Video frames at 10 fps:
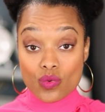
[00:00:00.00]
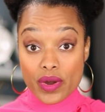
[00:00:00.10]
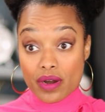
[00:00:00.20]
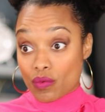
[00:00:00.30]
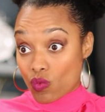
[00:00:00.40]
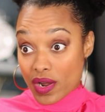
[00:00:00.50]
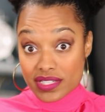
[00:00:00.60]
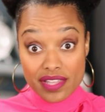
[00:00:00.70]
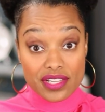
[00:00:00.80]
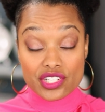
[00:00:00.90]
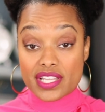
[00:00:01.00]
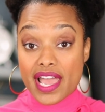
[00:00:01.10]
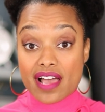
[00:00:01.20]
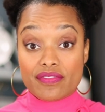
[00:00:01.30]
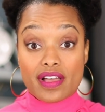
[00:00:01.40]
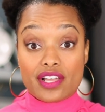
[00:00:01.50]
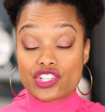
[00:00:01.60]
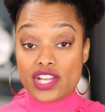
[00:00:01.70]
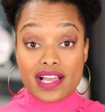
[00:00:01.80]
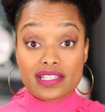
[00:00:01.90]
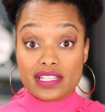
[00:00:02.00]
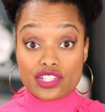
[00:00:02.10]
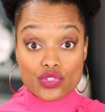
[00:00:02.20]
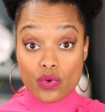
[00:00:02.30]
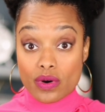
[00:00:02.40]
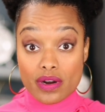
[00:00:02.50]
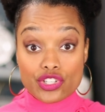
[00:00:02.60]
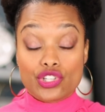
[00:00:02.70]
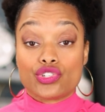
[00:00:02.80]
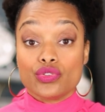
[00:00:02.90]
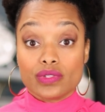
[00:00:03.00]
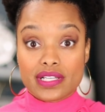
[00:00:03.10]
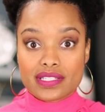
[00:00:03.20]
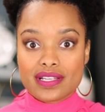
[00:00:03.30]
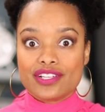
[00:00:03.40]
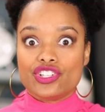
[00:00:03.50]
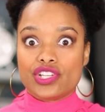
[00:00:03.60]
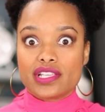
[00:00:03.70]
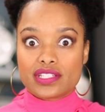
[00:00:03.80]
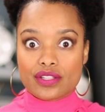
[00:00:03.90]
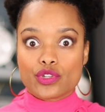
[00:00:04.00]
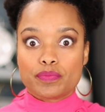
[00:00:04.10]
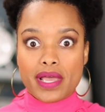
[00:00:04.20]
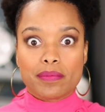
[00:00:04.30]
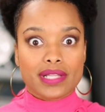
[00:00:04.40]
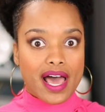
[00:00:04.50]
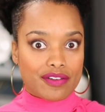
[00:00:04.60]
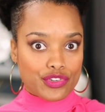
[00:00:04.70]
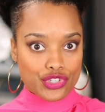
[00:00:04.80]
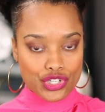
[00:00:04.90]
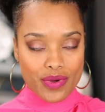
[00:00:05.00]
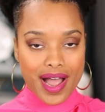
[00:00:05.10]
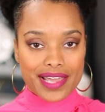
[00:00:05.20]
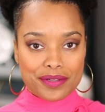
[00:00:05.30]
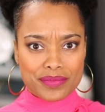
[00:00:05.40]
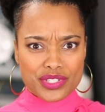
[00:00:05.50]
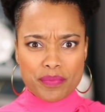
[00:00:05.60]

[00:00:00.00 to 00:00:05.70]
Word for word: where one day they just have a checklist or a to-do list just of those pebble out of your shoe items.